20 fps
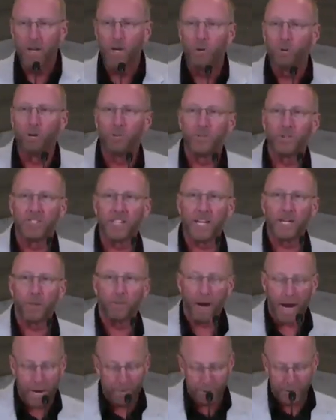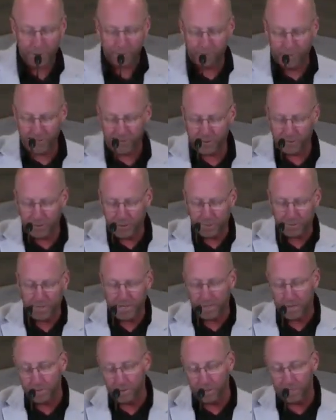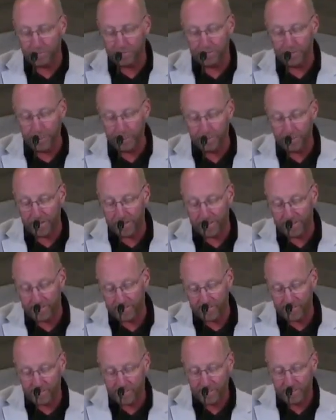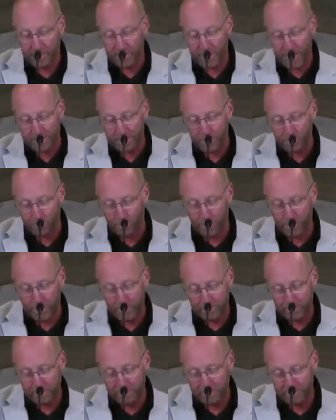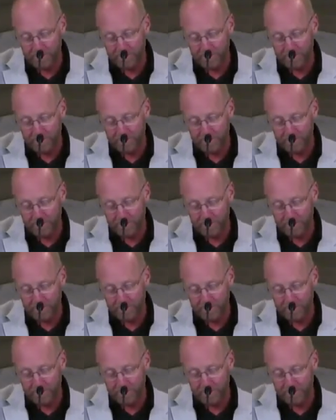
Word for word: Well, if you take your Bibles, please turn with me to the book of Philippians, chapter 1.